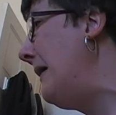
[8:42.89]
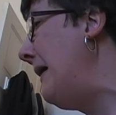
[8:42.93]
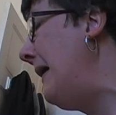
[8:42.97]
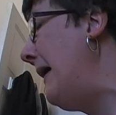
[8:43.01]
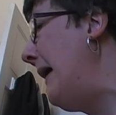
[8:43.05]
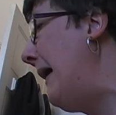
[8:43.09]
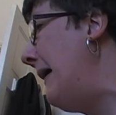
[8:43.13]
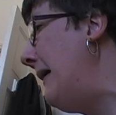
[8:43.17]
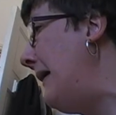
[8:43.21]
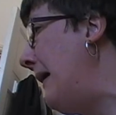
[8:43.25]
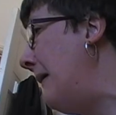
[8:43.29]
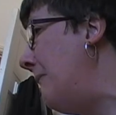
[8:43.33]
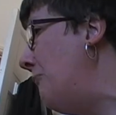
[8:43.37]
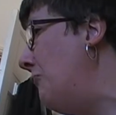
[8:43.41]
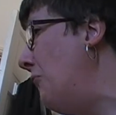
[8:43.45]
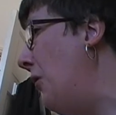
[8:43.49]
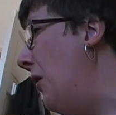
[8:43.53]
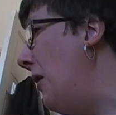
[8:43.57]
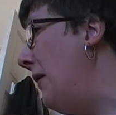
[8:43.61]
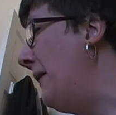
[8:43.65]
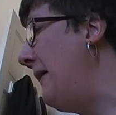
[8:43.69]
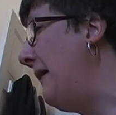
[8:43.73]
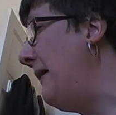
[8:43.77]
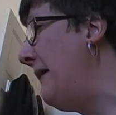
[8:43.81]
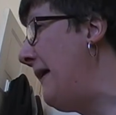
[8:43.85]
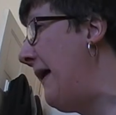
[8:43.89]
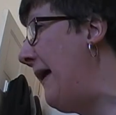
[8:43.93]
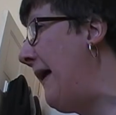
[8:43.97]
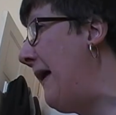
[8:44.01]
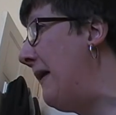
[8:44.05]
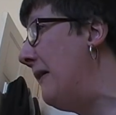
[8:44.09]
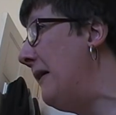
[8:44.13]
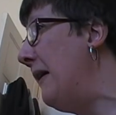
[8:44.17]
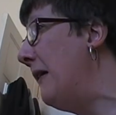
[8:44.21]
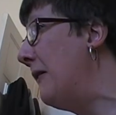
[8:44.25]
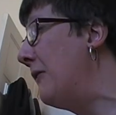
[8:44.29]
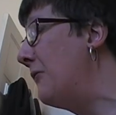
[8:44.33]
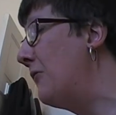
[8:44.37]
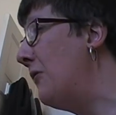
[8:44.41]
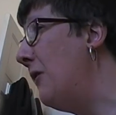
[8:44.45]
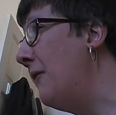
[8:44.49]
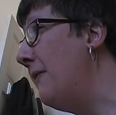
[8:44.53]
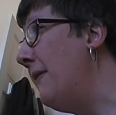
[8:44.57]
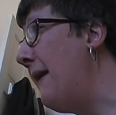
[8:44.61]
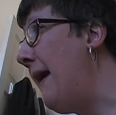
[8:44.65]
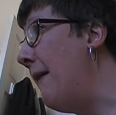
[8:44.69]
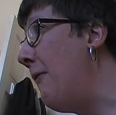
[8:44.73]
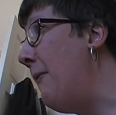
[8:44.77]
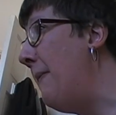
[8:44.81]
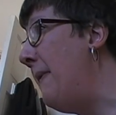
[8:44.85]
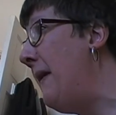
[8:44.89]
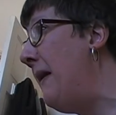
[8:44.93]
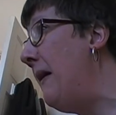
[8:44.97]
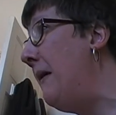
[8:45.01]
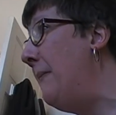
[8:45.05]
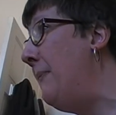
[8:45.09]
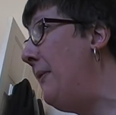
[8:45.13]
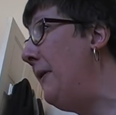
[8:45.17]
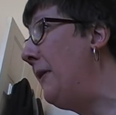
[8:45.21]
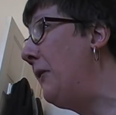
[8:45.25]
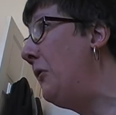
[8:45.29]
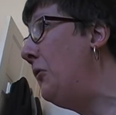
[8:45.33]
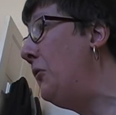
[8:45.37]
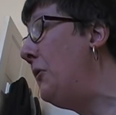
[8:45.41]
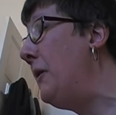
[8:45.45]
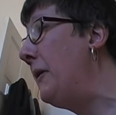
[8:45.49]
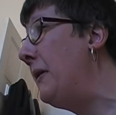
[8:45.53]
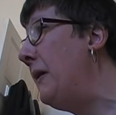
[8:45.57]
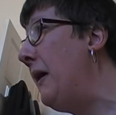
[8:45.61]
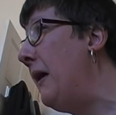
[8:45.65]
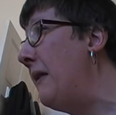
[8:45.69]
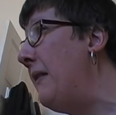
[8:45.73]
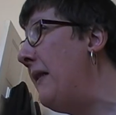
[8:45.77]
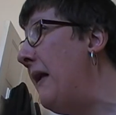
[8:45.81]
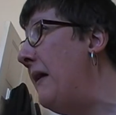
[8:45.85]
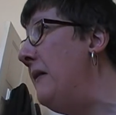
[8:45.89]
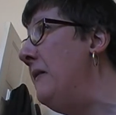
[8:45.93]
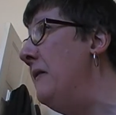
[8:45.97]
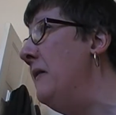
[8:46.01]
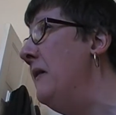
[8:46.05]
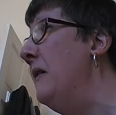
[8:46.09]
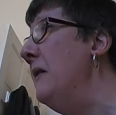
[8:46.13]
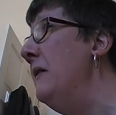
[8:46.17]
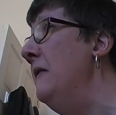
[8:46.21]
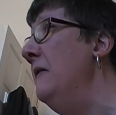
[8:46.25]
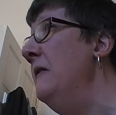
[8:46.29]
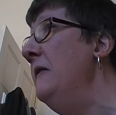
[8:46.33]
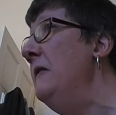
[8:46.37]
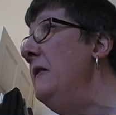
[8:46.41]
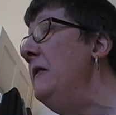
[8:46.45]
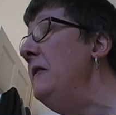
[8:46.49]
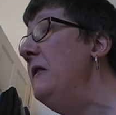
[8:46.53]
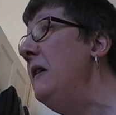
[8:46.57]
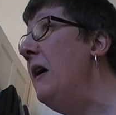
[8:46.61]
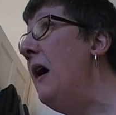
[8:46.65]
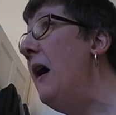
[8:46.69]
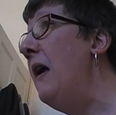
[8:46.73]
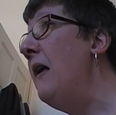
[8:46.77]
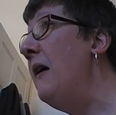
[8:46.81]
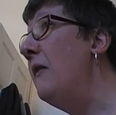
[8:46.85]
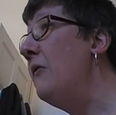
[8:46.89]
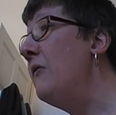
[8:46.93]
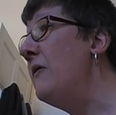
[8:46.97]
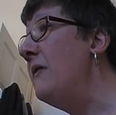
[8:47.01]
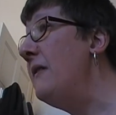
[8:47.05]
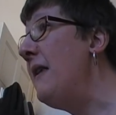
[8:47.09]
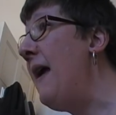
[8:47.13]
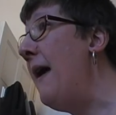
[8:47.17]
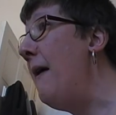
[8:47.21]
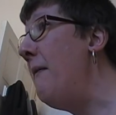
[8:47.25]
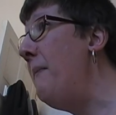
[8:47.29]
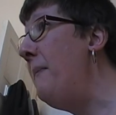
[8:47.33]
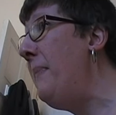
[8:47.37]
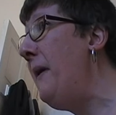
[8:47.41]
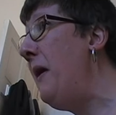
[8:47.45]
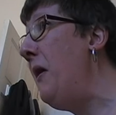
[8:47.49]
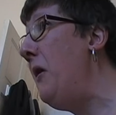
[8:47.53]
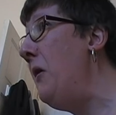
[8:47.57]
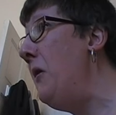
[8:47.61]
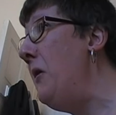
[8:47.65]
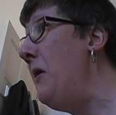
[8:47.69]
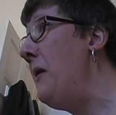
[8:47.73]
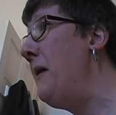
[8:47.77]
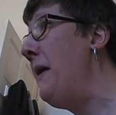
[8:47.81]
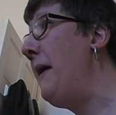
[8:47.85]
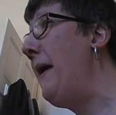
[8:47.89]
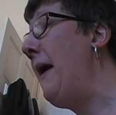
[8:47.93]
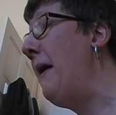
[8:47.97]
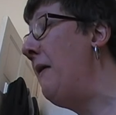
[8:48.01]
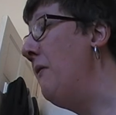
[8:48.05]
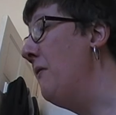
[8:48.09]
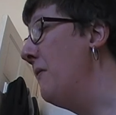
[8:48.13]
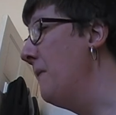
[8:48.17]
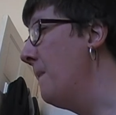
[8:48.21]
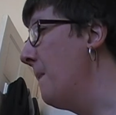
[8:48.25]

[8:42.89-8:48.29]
and I'm walking it and I got there a little bit quicker than I was there a bit earlier.